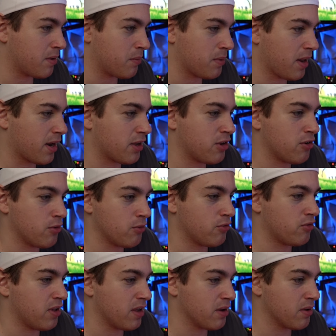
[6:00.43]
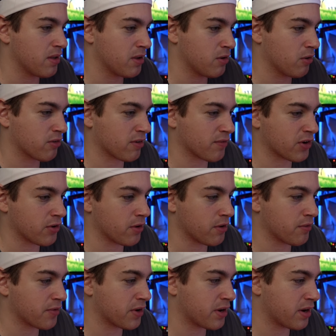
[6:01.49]
know, not a huge deal. And you also have a grunt
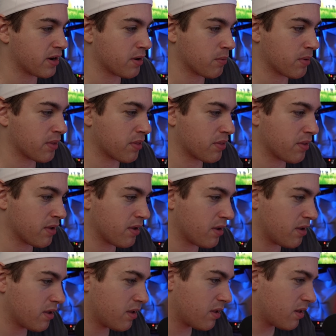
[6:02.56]
over here with. I